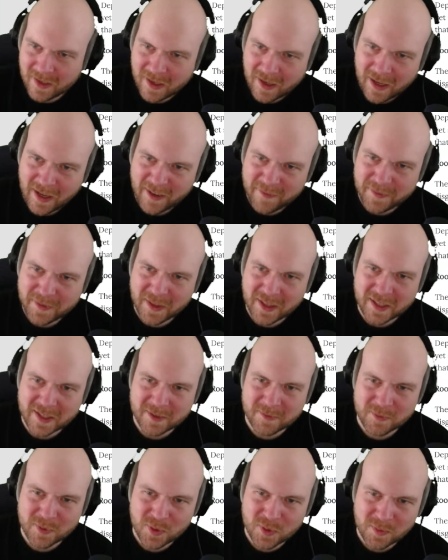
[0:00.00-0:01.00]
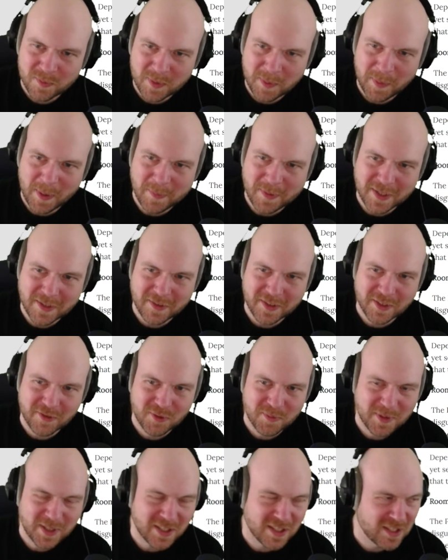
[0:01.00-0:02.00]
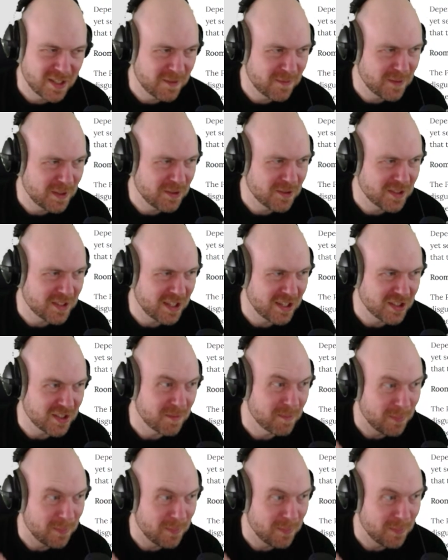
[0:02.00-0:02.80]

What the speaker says: I feel like the purpose of this room is to diffuse tension,